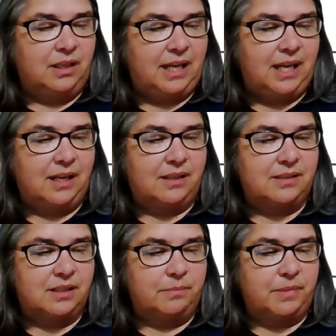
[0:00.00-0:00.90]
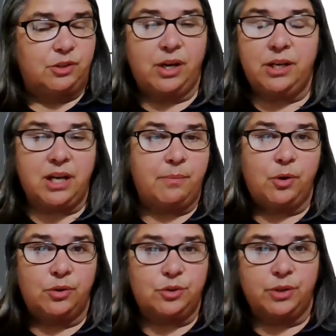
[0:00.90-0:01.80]
And they tried to
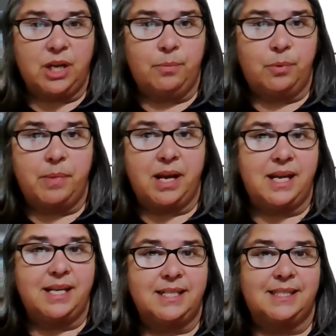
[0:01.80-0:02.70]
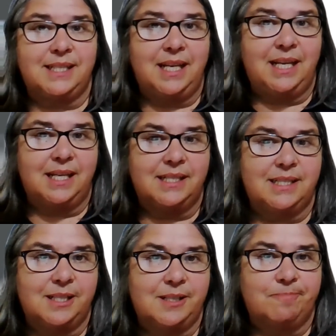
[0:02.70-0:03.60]
come to a compromise
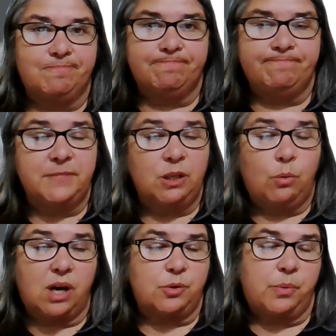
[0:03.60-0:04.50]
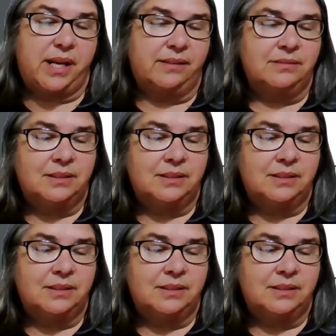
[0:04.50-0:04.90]
and walked away.